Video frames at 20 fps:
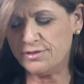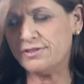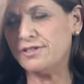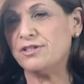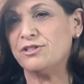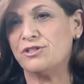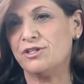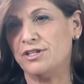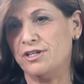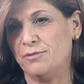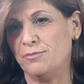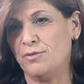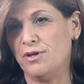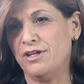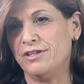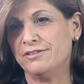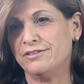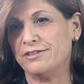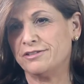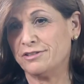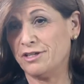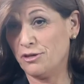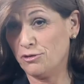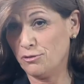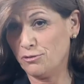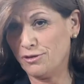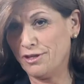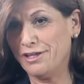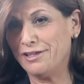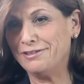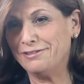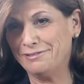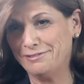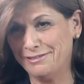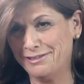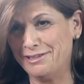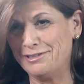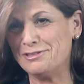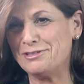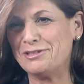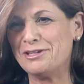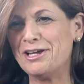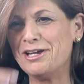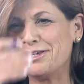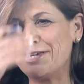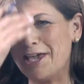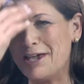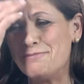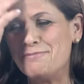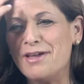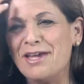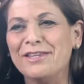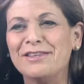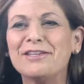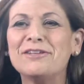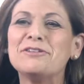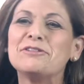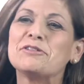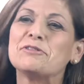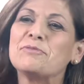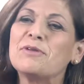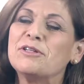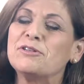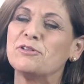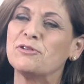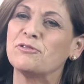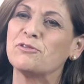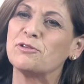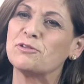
position in politics, other than this campaign that you just mentioned, your